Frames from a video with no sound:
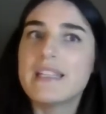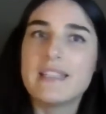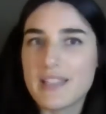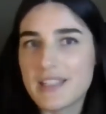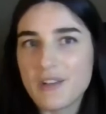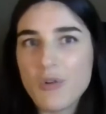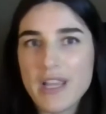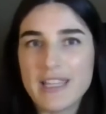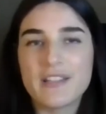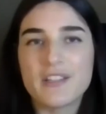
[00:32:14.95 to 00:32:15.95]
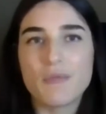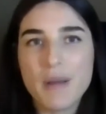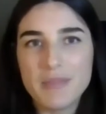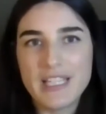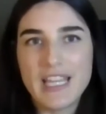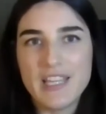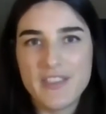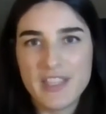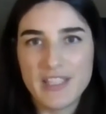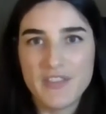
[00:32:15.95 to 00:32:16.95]
doesn't quite get to replicate
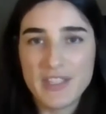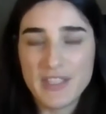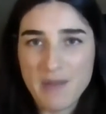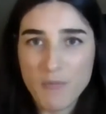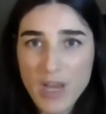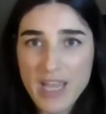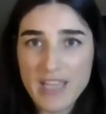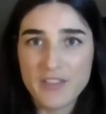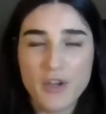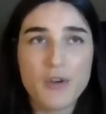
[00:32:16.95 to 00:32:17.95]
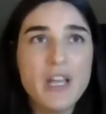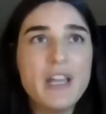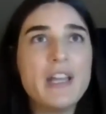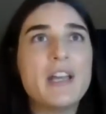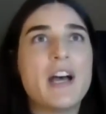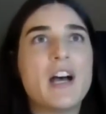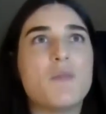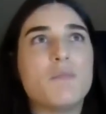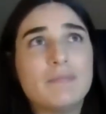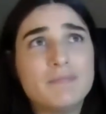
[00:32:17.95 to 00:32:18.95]
this in the same way. And so some